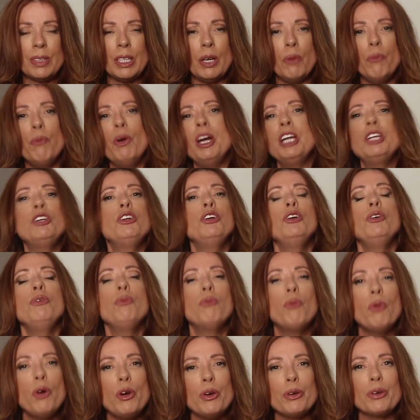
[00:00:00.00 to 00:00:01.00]
When you
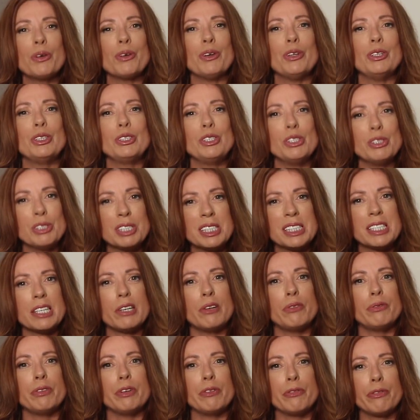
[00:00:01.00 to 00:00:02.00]
work on
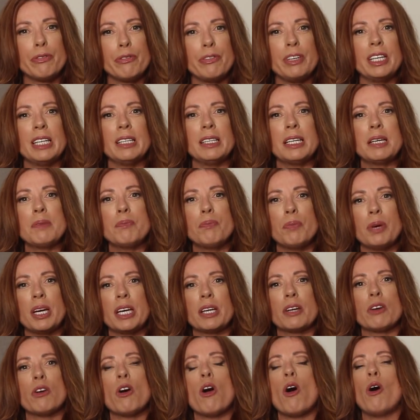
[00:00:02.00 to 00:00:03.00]
yourself at feeling
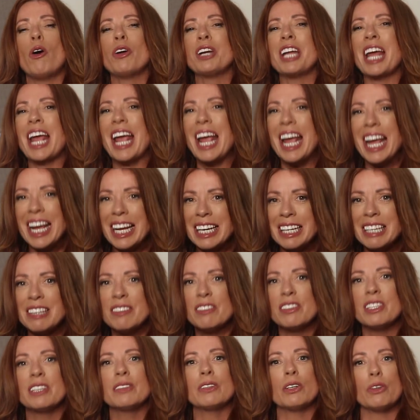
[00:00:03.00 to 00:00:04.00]
better on
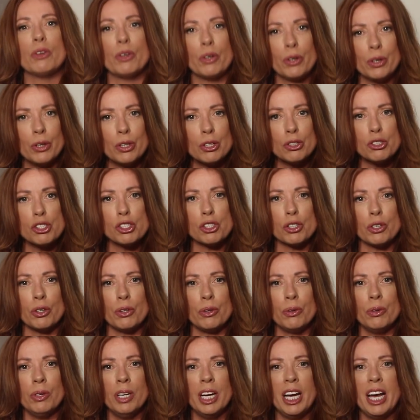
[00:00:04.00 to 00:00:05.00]
anything that hurts
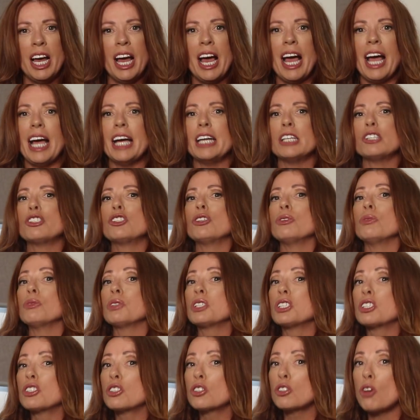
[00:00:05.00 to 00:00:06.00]
you as your
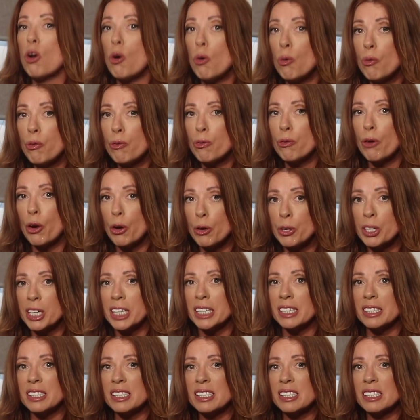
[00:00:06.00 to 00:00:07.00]
sole
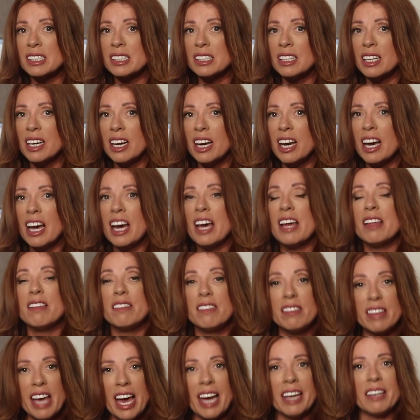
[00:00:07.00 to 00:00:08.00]
focus,
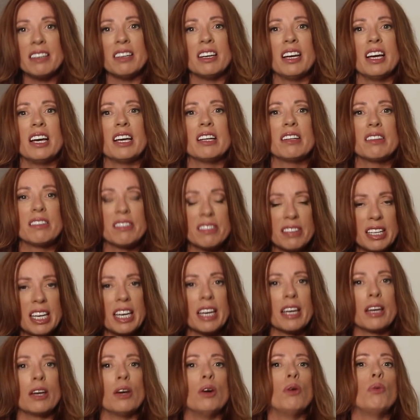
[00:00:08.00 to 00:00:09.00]
that
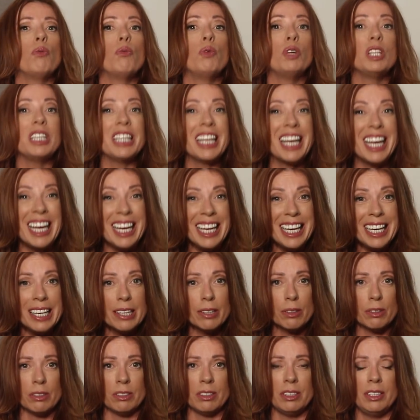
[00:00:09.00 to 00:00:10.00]
thing will
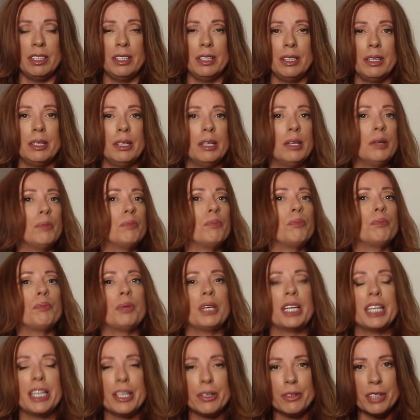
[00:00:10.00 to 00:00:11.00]
heal,
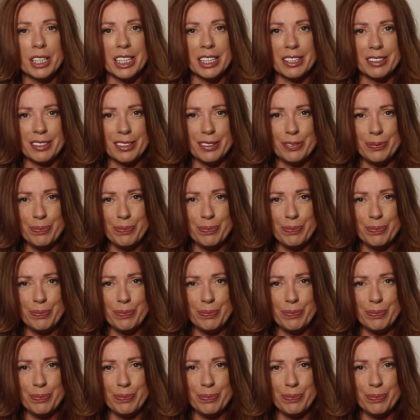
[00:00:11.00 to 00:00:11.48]
period.